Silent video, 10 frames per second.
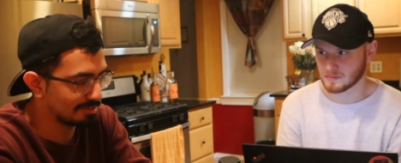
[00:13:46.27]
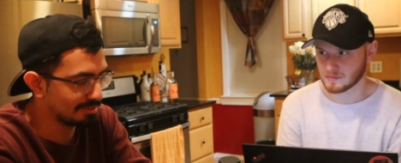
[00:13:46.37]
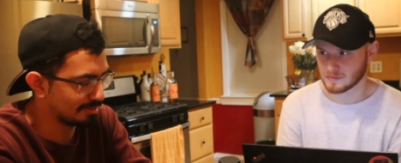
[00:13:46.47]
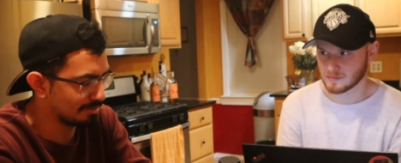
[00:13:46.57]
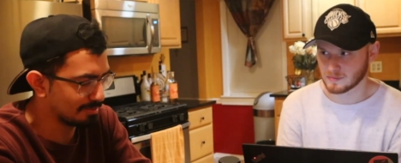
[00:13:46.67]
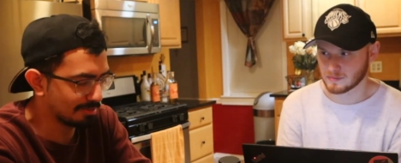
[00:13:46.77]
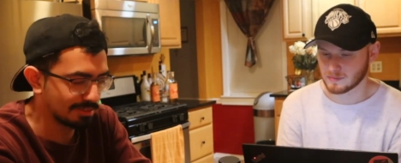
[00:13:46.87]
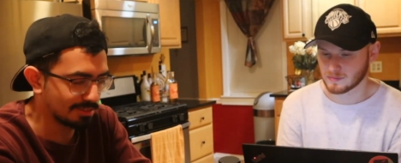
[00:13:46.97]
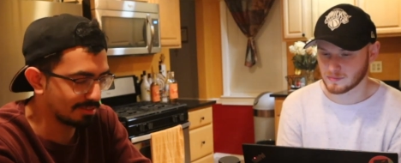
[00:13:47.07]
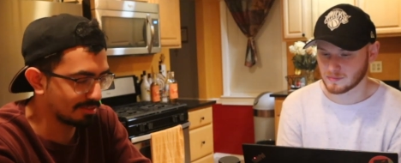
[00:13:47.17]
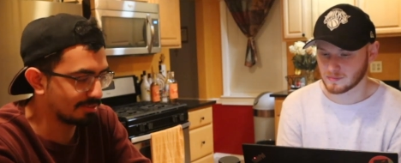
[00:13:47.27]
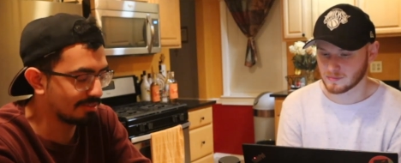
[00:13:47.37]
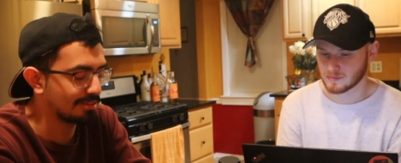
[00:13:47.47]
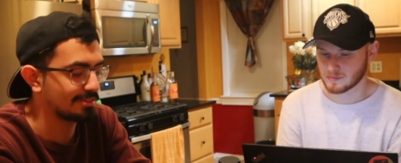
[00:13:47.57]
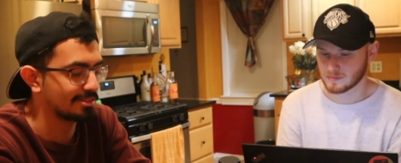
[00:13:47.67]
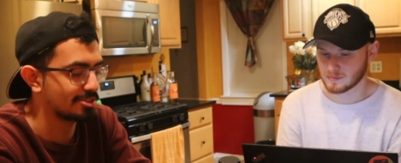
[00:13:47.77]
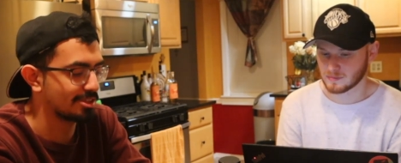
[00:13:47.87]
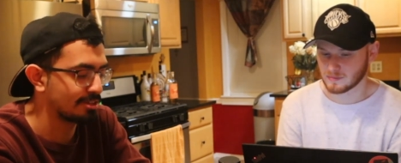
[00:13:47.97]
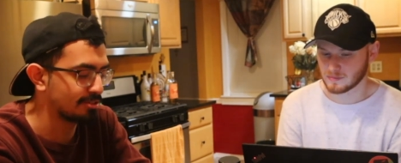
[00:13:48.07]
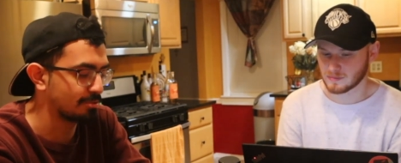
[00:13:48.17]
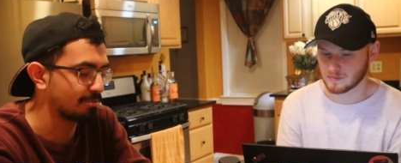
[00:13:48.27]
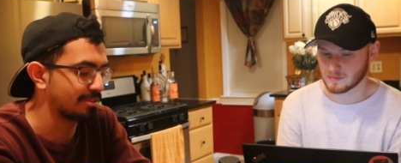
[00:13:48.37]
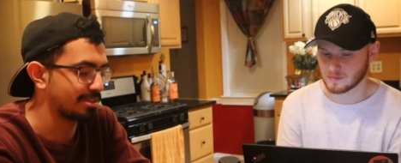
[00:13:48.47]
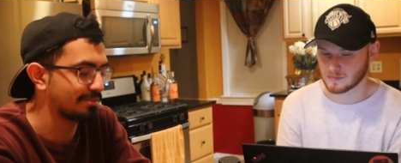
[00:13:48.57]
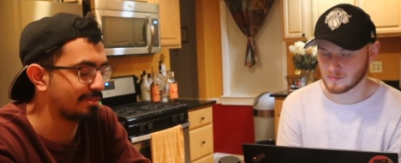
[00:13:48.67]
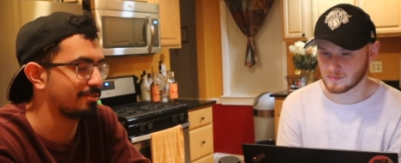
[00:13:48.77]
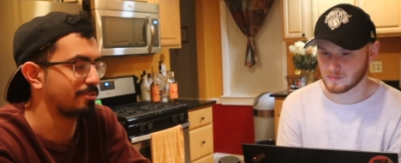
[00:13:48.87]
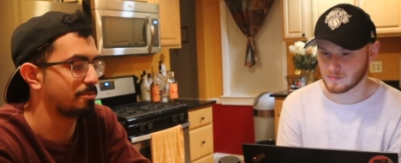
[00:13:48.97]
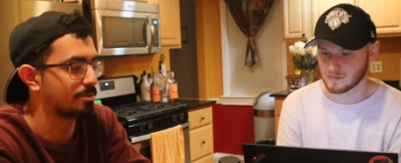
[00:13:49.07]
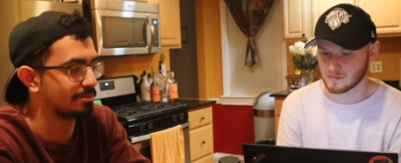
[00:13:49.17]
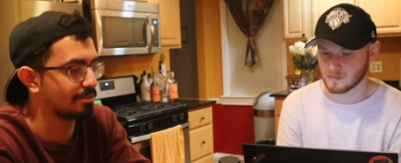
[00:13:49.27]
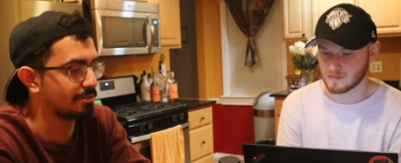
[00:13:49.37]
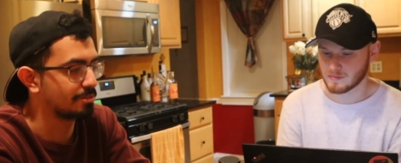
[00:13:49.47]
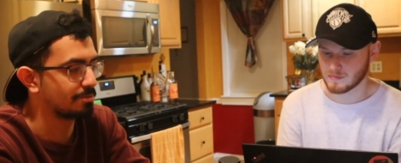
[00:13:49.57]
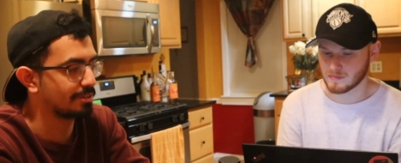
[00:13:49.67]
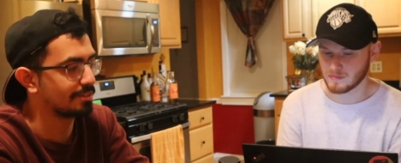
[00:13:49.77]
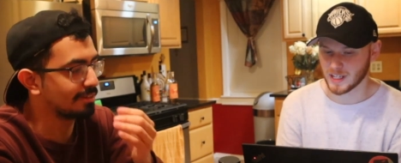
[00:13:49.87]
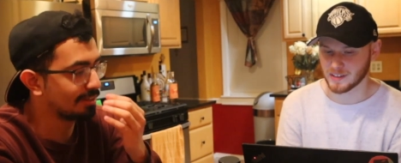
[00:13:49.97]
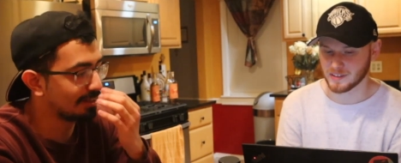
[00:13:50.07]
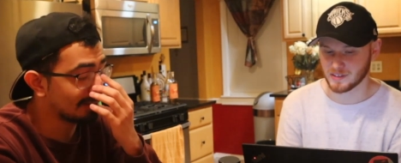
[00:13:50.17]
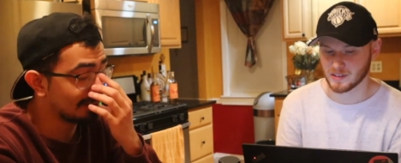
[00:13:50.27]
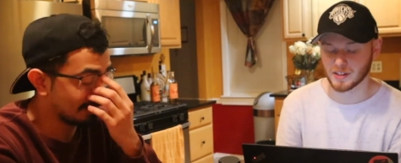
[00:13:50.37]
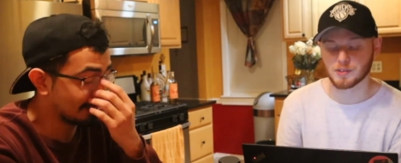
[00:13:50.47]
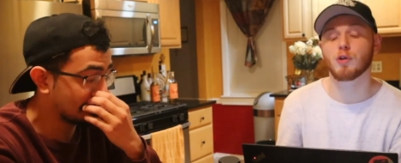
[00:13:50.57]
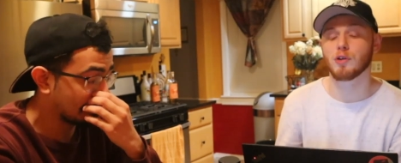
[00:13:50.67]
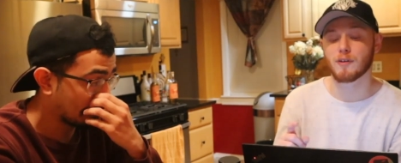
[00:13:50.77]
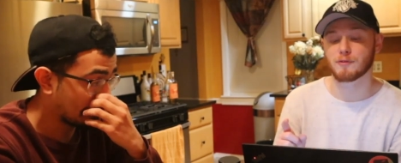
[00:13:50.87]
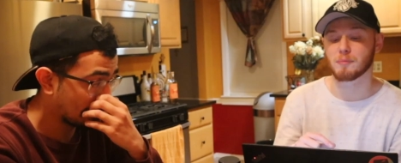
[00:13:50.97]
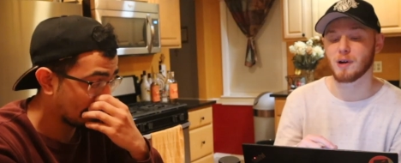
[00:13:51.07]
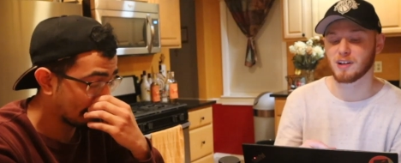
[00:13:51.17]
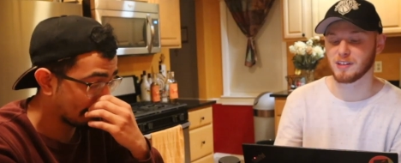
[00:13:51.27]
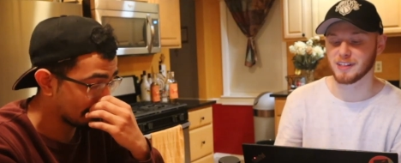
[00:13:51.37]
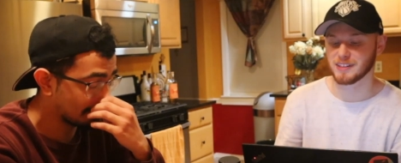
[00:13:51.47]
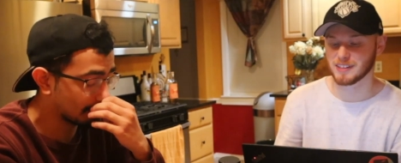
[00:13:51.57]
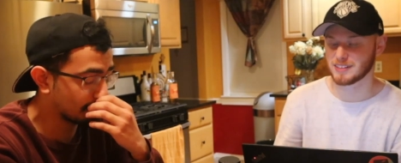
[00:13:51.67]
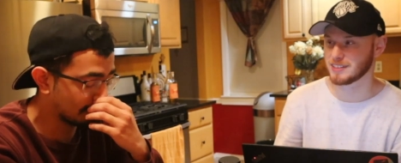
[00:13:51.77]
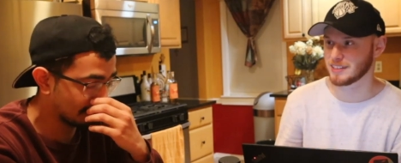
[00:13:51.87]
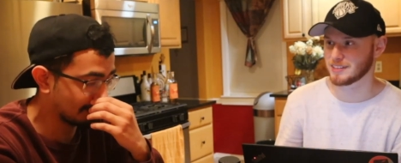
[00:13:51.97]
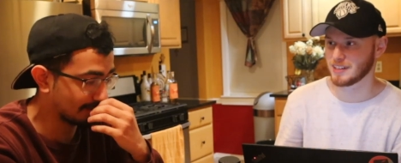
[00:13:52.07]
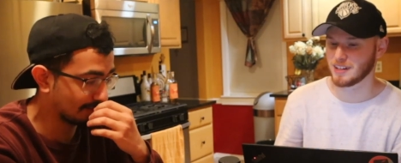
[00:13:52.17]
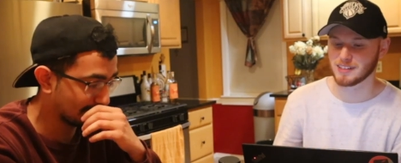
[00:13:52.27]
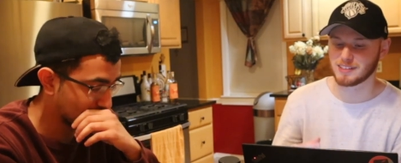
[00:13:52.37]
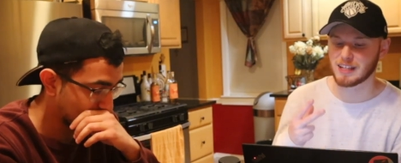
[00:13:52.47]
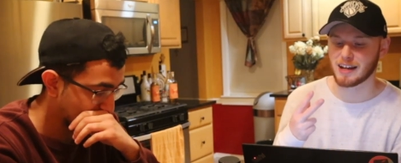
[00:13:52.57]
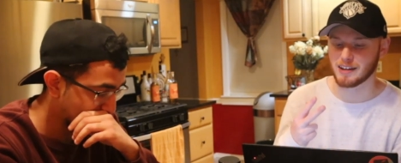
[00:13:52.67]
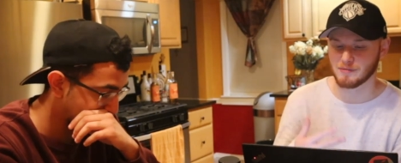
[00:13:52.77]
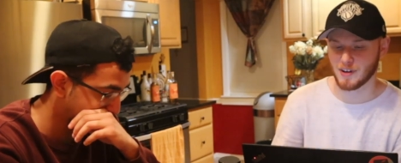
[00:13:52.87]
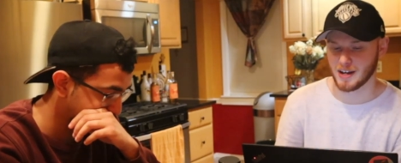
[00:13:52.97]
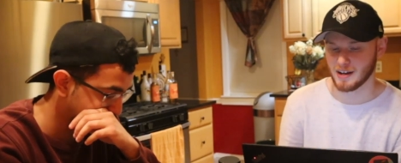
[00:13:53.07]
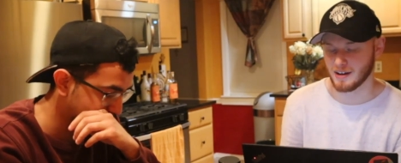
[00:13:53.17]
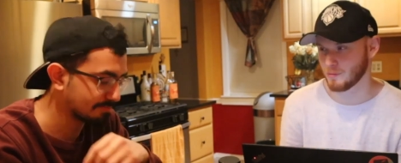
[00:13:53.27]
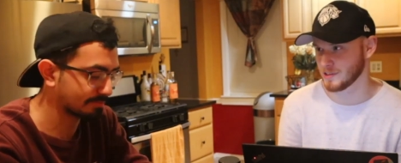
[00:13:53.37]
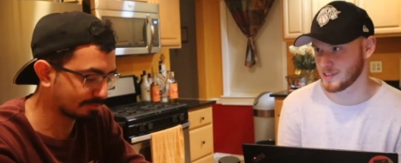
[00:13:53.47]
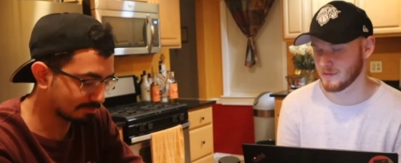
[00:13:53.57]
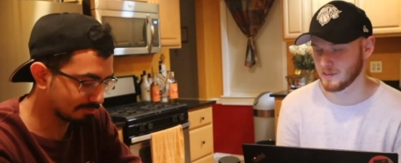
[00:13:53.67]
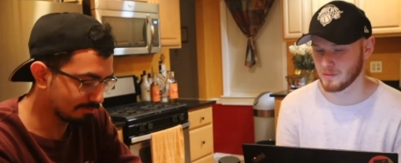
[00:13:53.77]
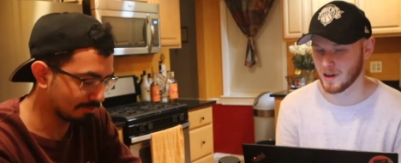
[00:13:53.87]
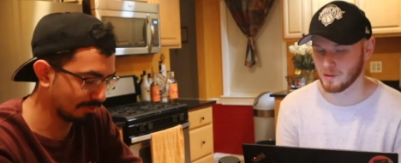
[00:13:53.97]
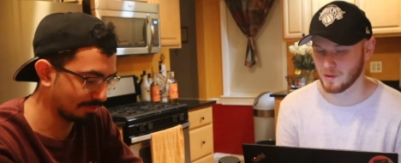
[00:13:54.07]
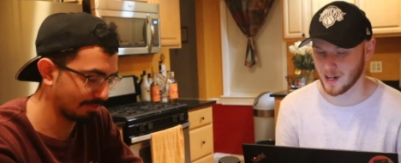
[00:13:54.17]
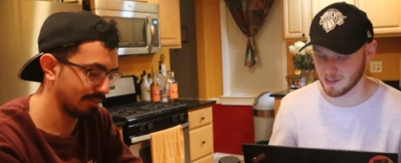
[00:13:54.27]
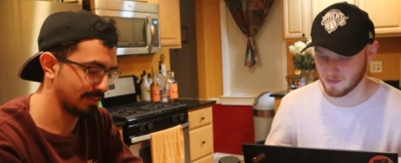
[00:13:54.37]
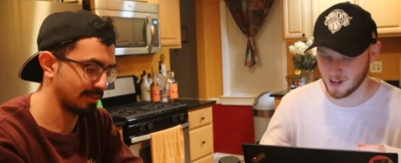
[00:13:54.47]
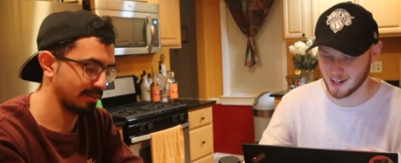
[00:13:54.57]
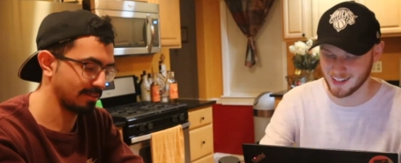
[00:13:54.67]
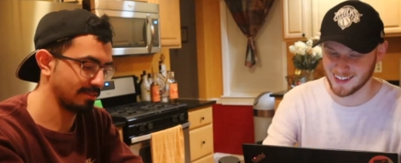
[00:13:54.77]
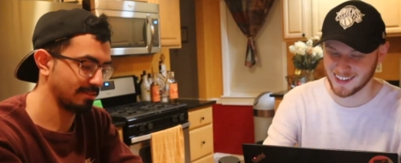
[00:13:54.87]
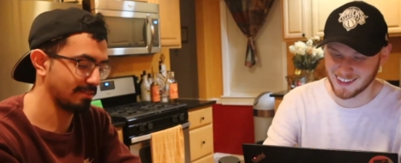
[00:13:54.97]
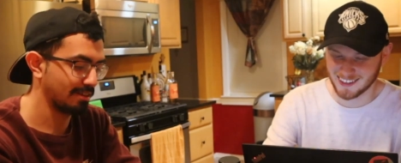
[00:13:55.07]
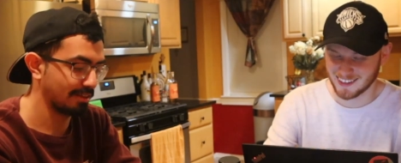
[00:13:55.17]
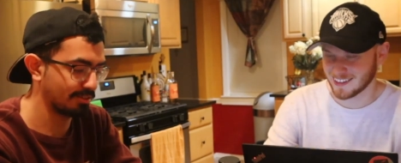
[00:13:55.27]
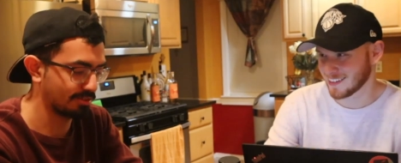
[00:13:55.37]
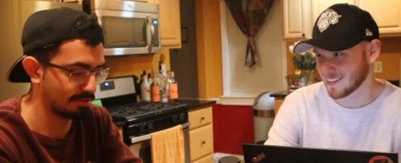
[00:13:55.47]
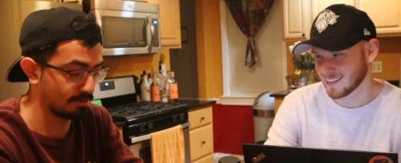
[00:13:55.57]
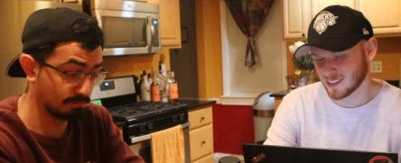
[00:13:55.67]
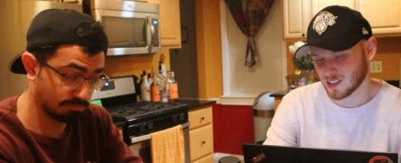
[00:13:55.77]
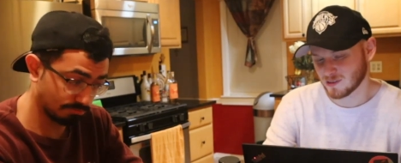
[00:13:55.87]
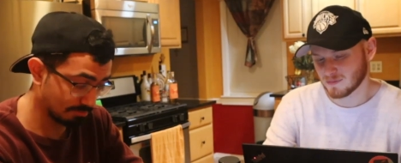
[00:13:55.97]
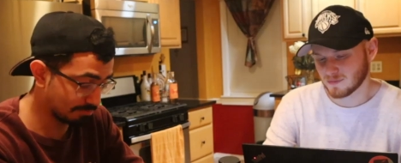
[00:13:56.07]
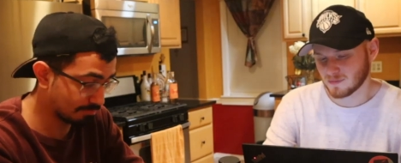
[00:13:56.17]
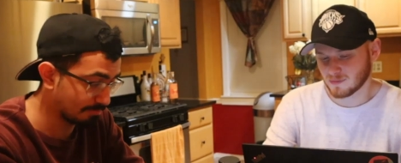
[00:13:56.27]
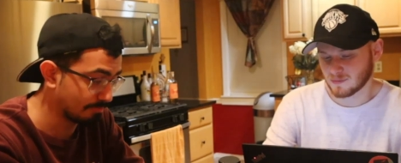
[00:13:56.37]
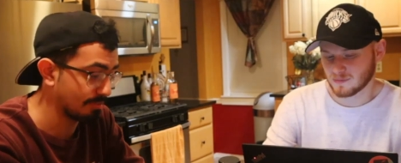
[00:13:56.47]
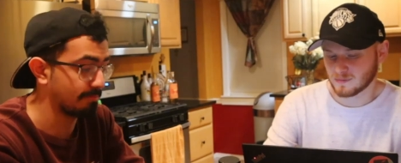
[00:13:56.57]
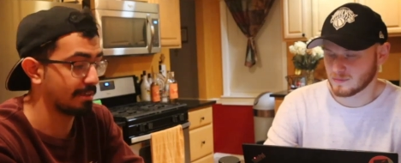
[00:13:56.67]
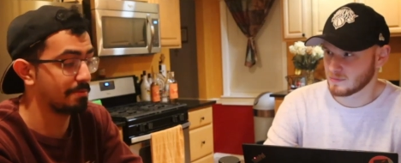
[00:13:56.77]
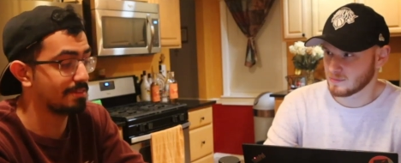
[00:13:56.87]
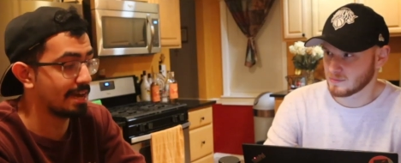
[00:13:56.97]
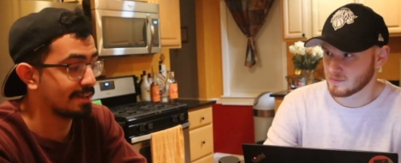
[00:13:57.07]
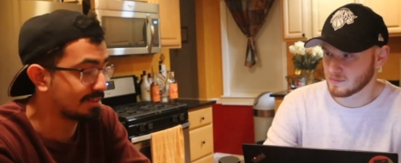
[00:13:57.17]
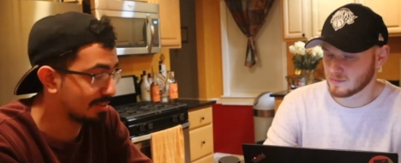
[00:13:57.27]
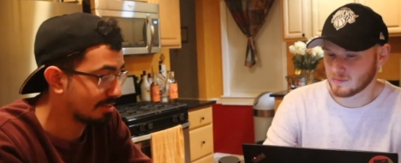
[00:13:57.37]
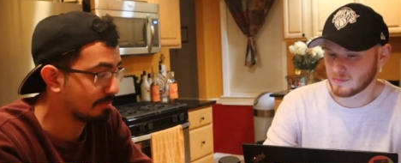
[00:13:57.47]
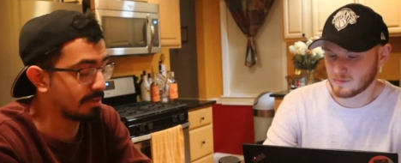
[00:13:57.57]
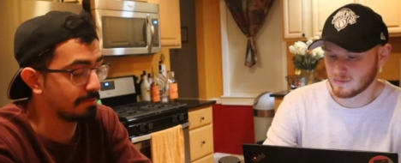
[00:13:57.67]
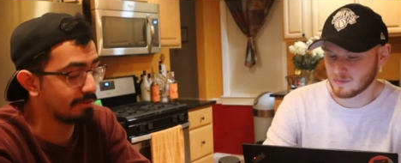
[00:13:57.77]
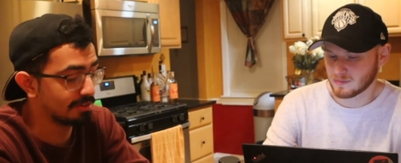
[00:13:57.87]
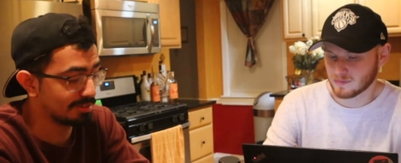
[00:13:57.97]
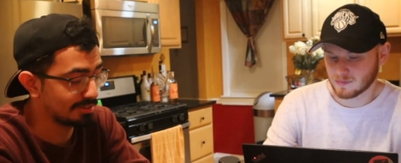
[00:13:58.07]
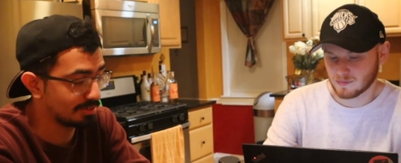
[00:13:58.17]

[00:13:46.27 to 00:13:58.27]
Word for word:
Speaker 1: know, this is a this is a change to 170 for Morono and yeah, well, no, for Buckley. For this Buckley. is his uh,
Speaker 2: second fight at 170, by the way. I yeah,
Speaker 1: and so maybe that's it. Maybe this is